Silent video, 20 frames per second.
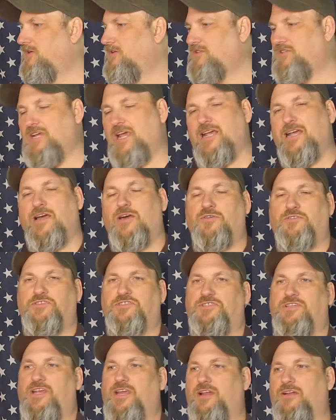Check out his
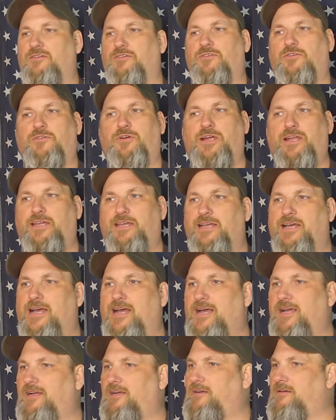channel. Great
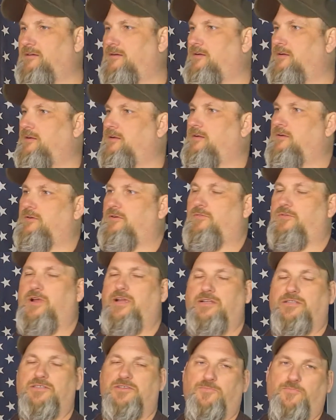guy.
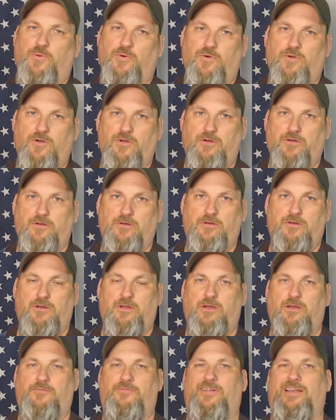Great supporter
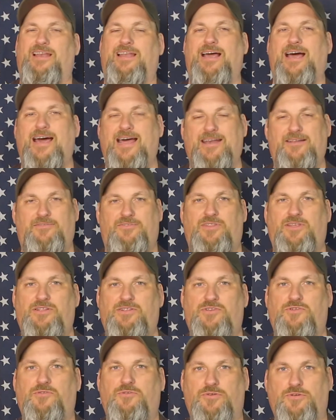of a lot of the
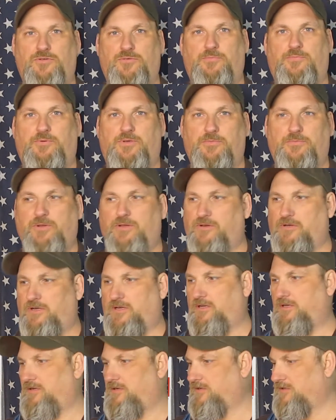YouTube
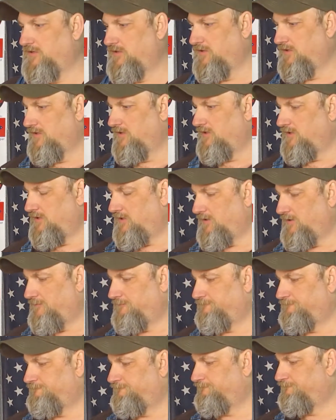community.
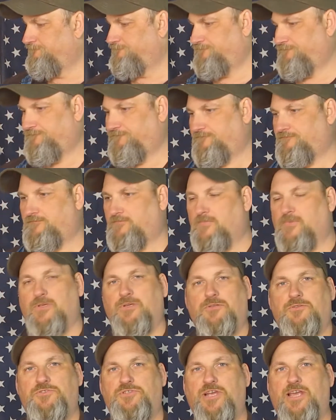Um,
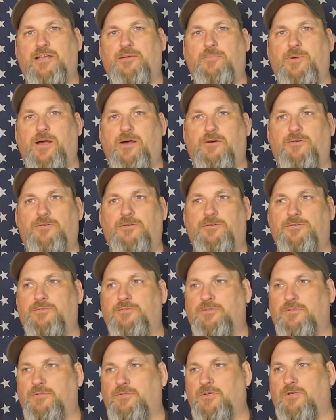check him out
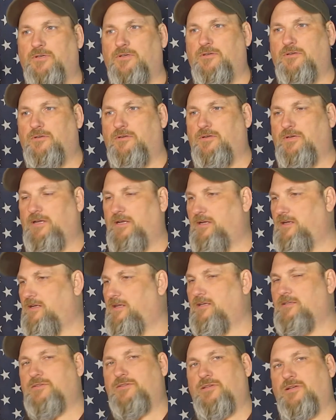and
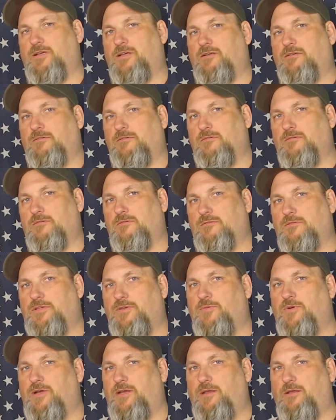let's uh,
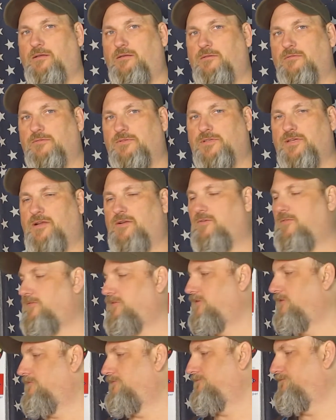see what he sent
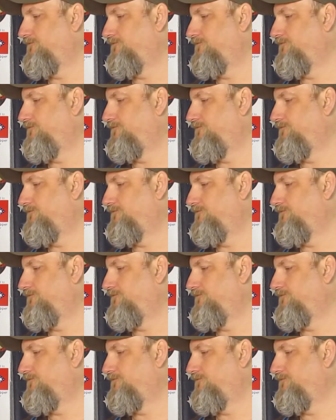over.